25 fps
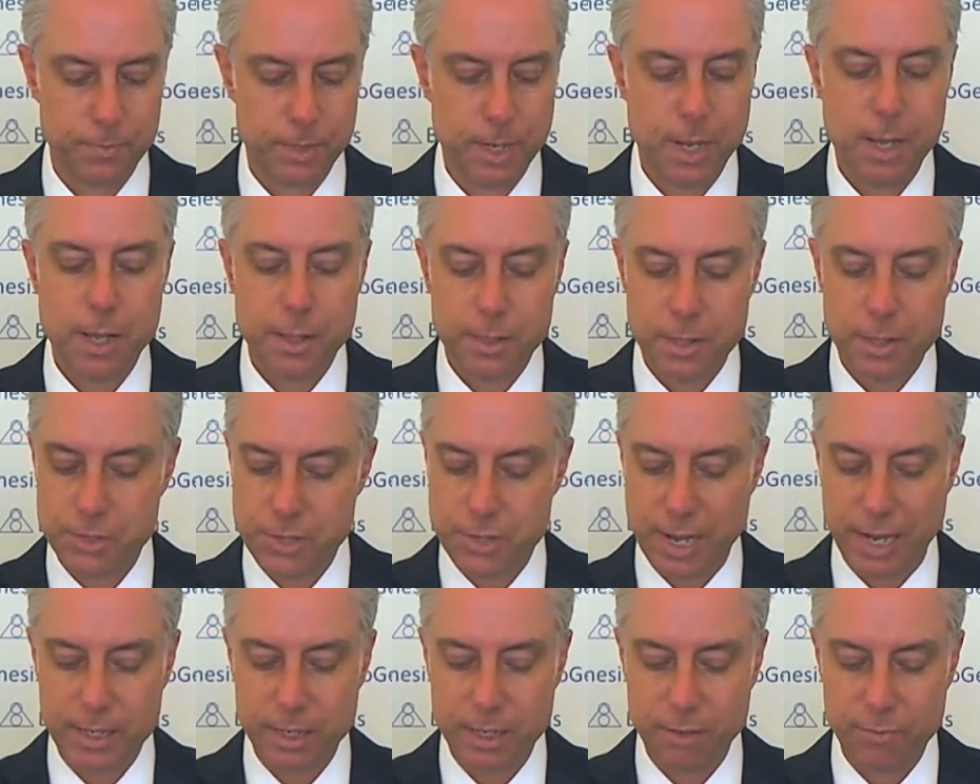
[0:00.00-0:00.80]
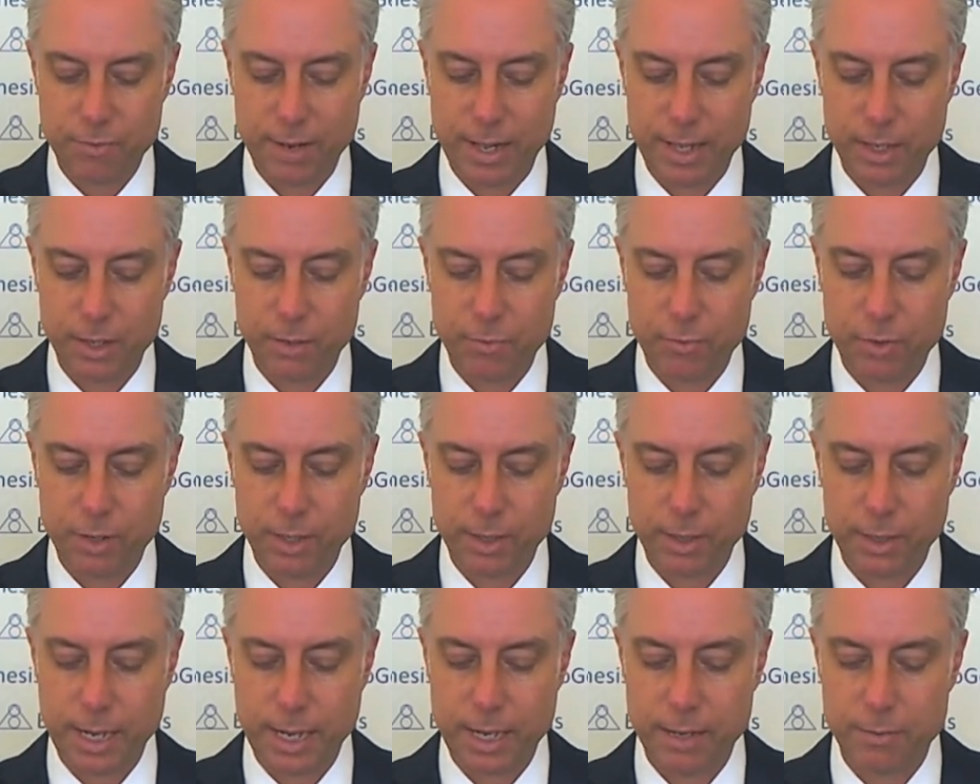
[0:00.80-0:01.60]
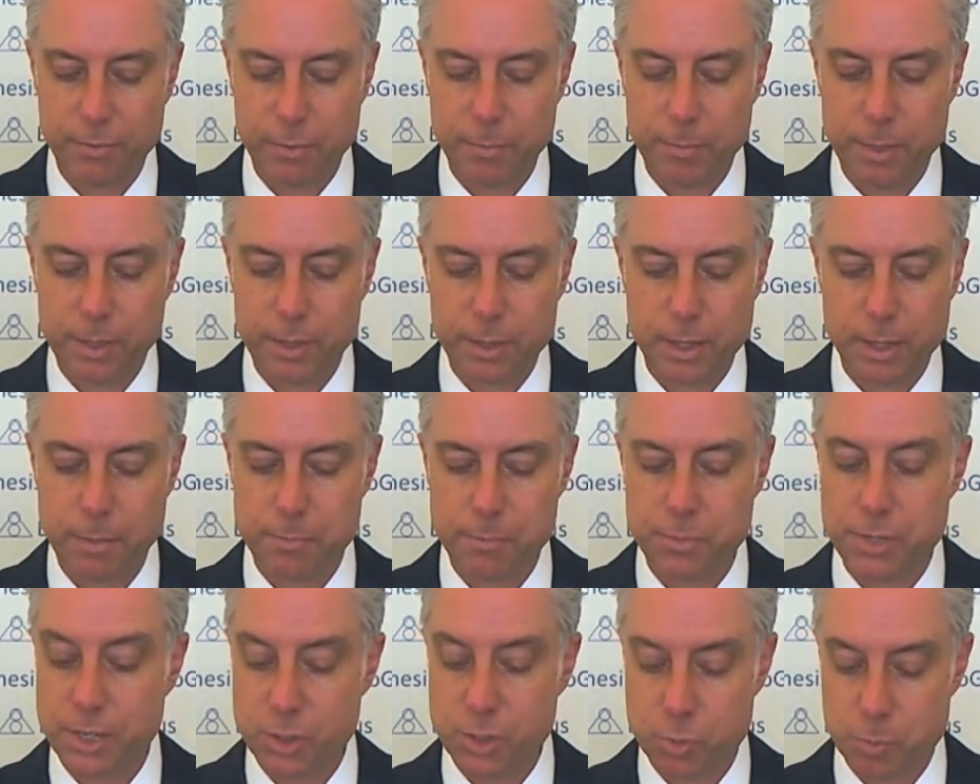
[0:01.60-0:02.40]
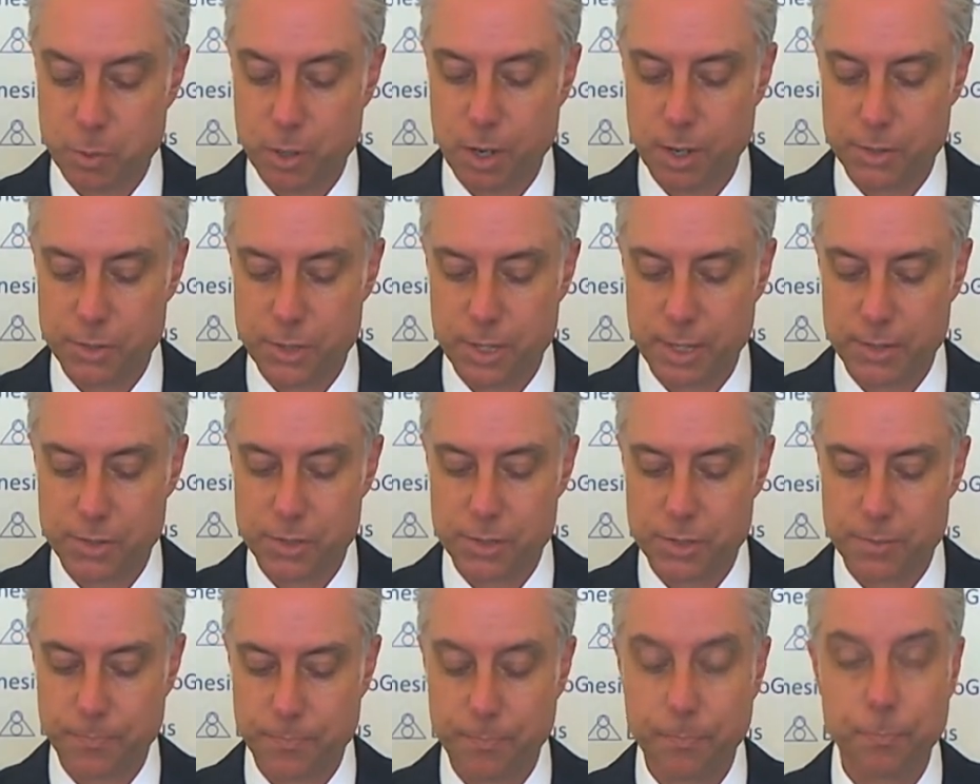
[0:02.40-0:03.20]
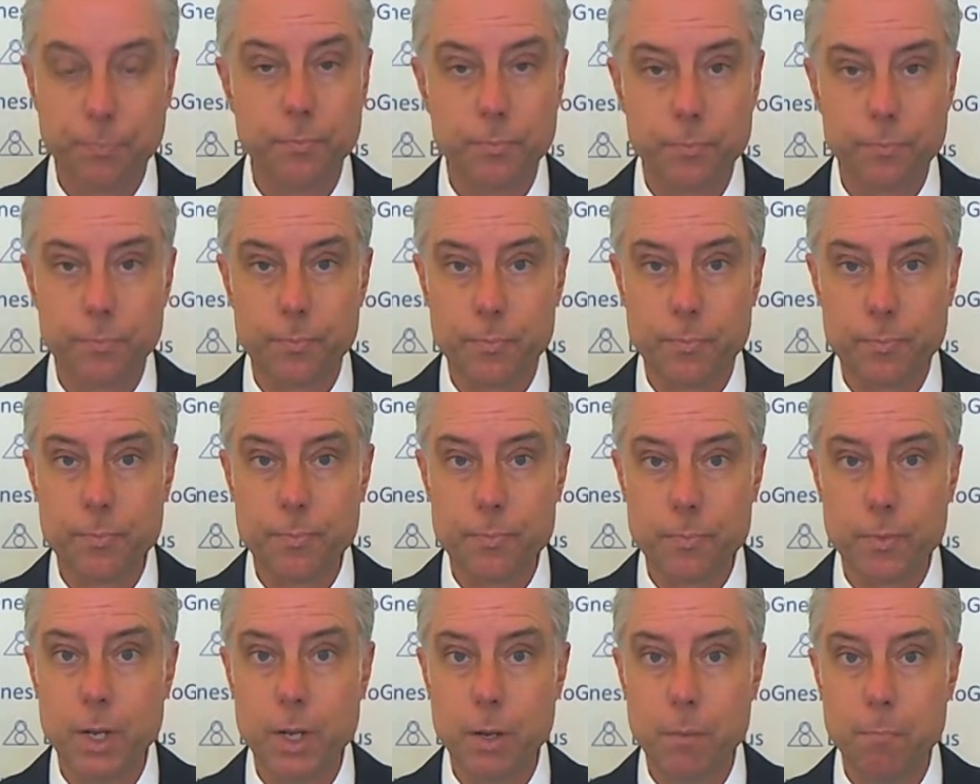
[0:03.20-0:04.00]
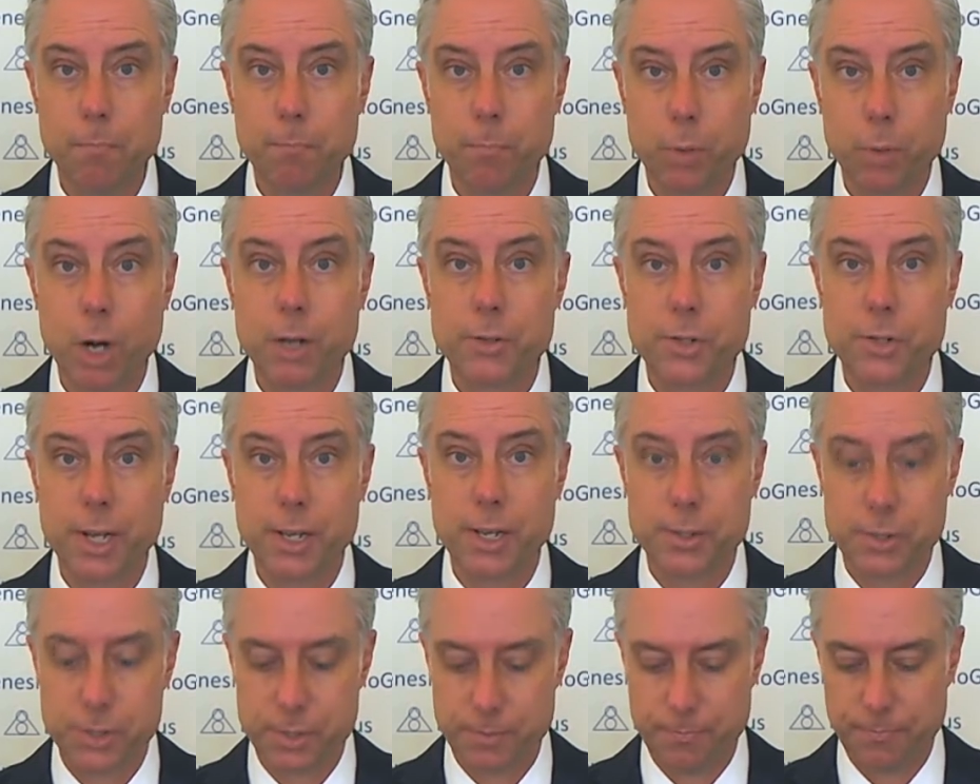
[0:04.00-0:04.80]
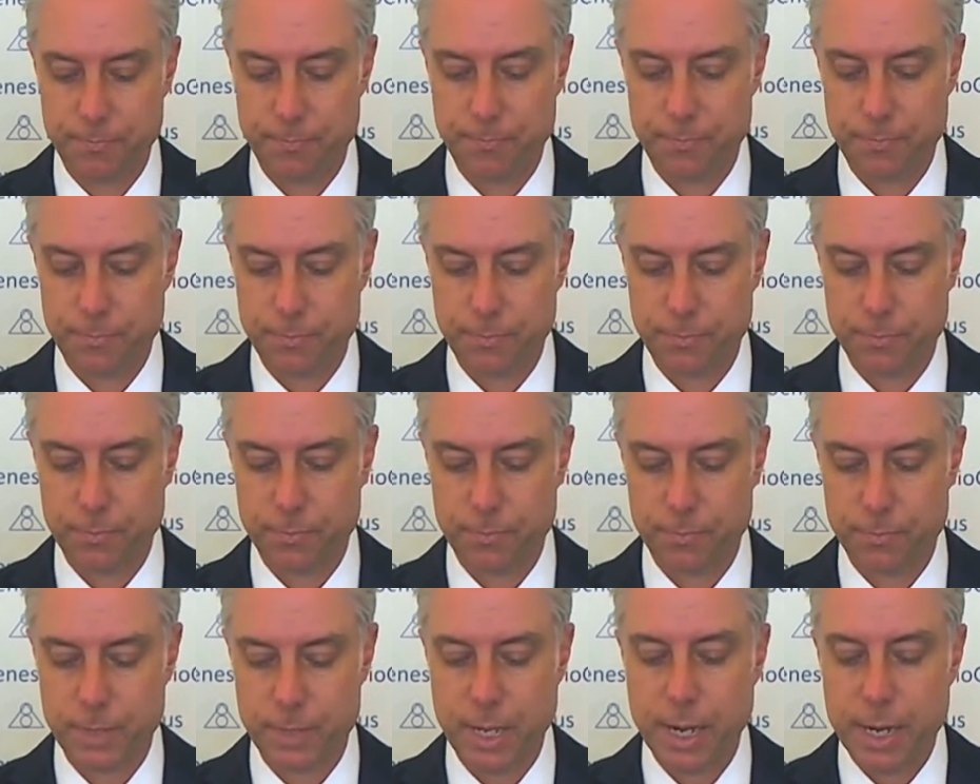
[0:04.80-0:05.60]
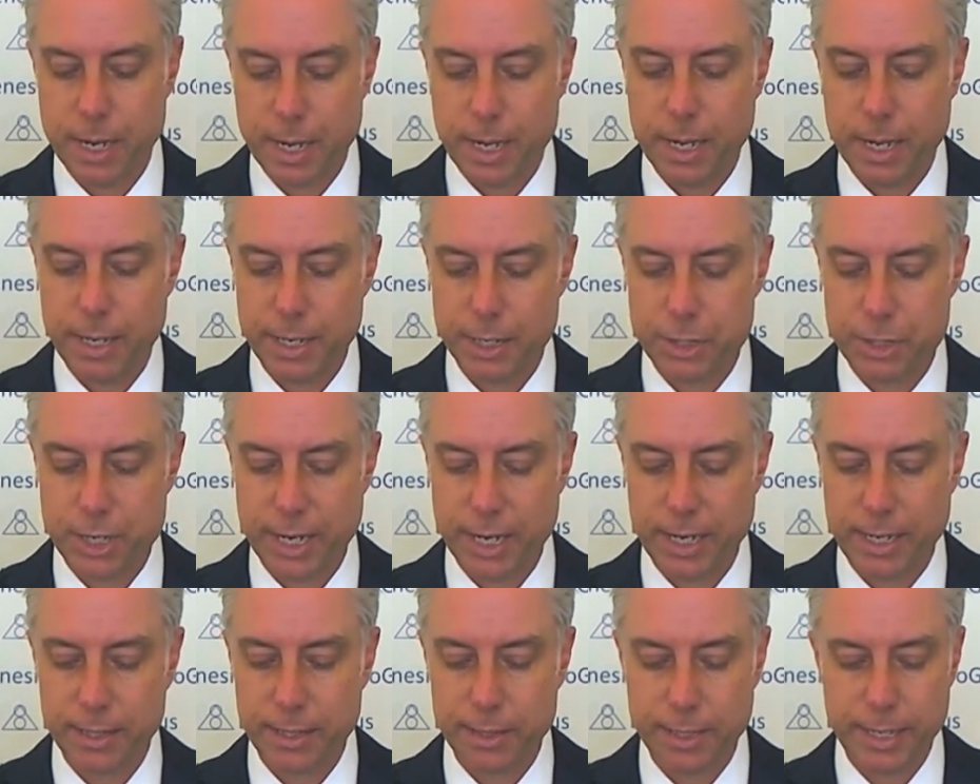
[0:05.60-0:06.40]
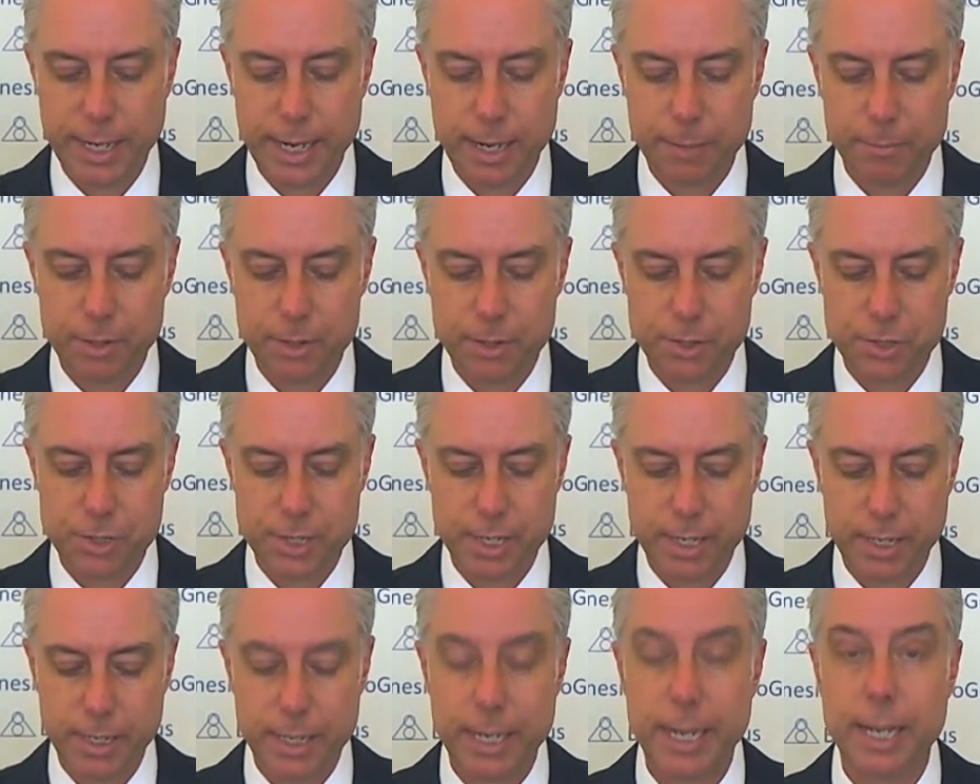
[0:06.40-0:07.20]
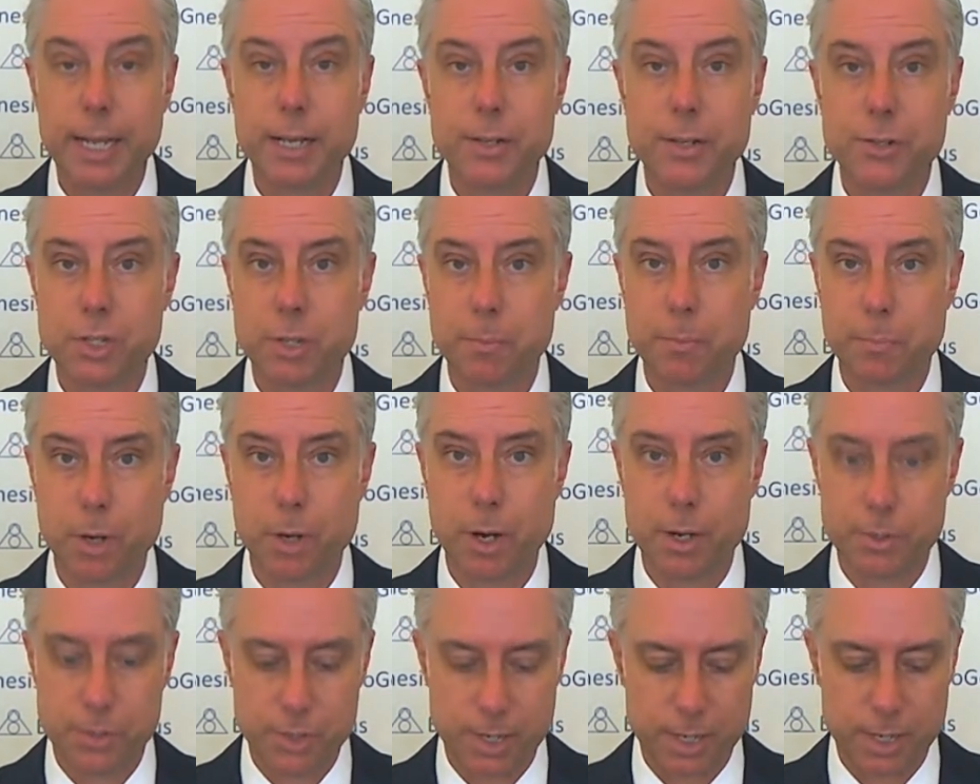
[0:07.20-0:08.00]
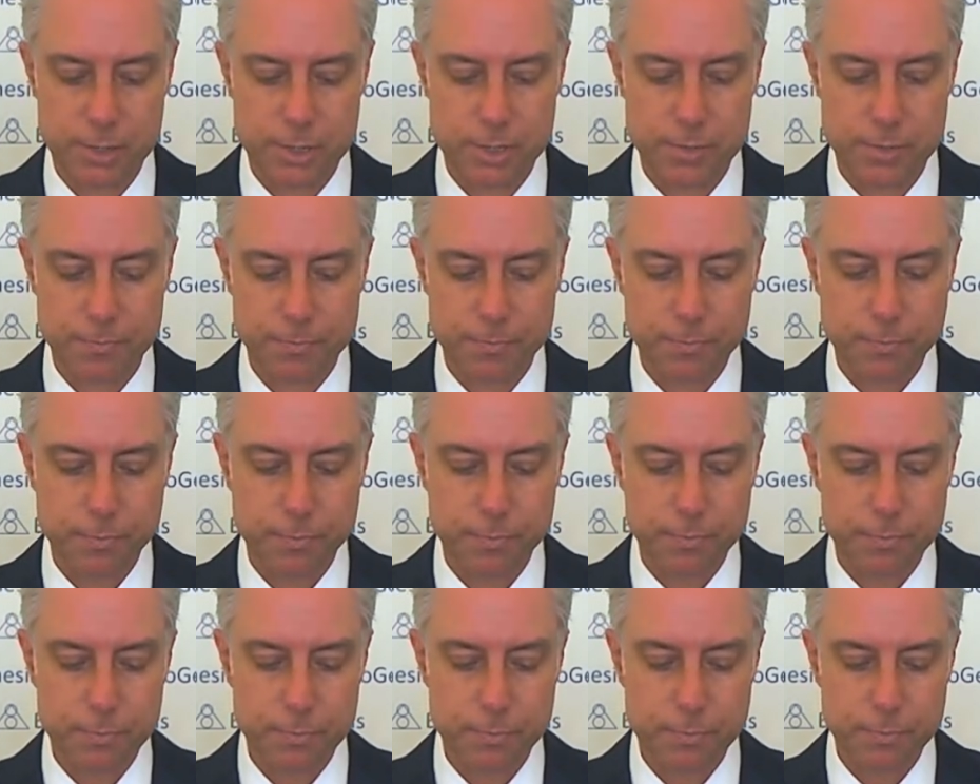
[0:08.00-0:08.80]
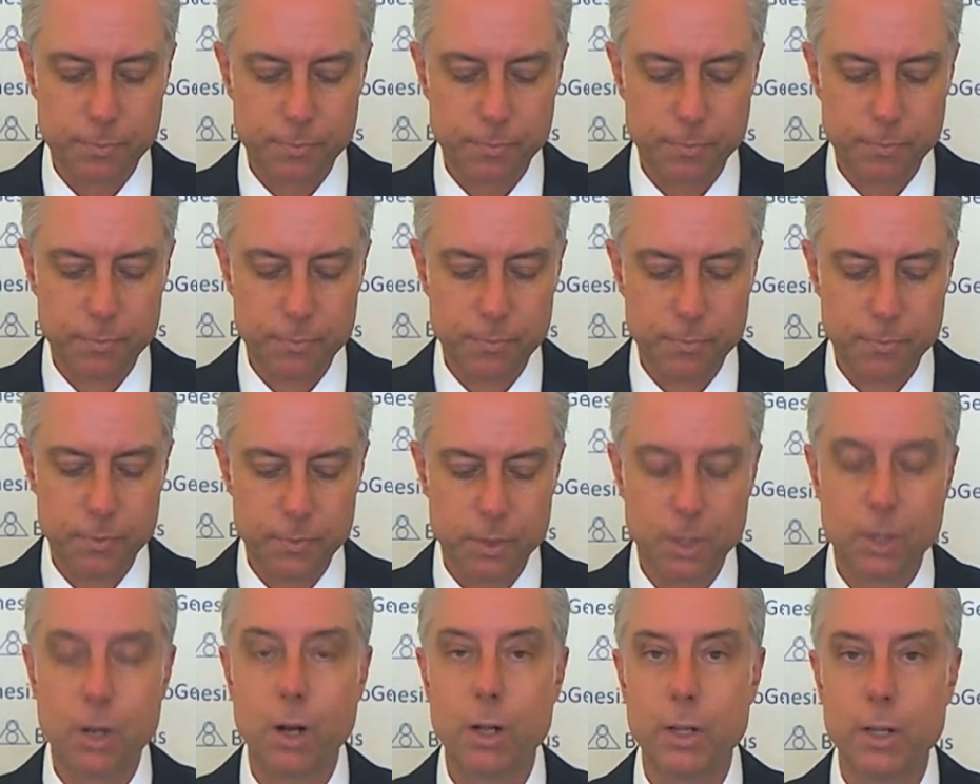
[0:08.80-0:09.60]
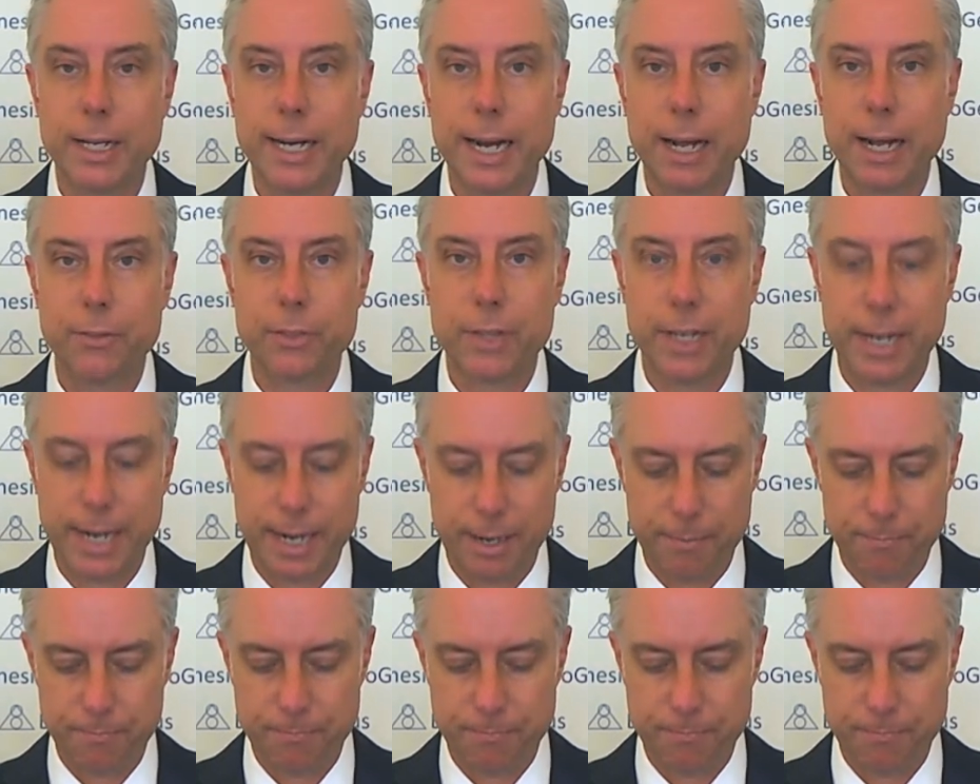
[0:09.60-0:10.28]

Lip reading: The second value for enlivenment comes as process. Process. Initiating the name of the seed is the process. Calling out the name.